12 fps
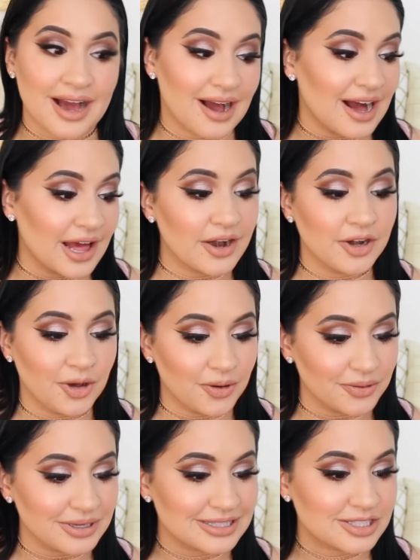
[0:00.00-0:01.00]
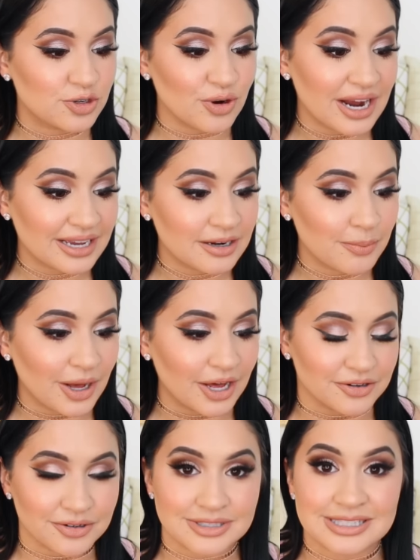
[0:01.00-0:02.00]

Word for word: I don't know, it's crack in a bottle.